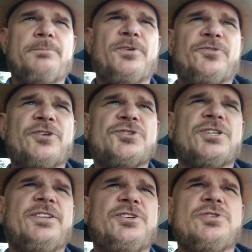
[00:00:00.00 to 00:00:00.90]
the
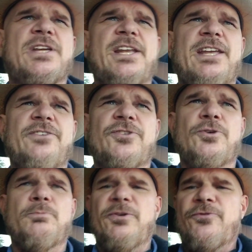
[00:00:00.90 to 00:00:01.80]
position that you get
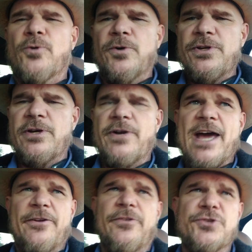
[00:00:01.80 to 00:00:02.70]
into before you go
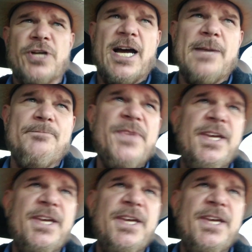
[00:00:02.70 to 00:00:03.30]
down on the shot.